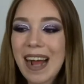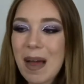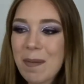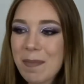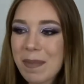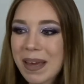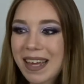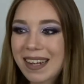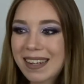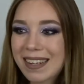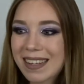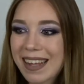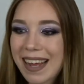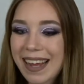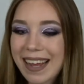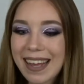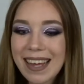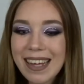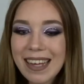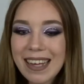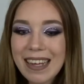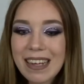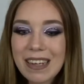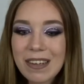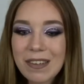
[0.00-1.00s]
I mean, like,
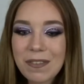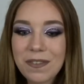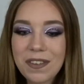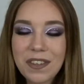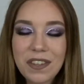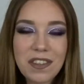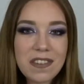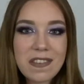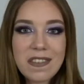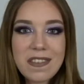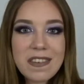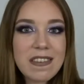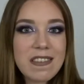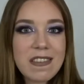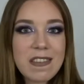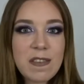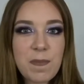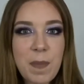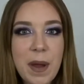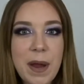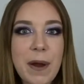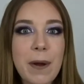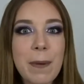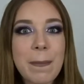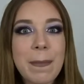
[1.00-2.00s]
for just
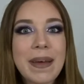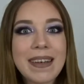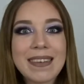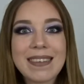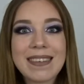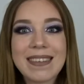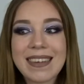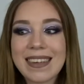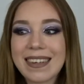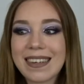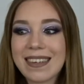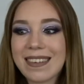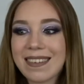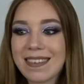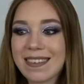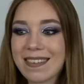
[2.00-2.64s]
experimenting and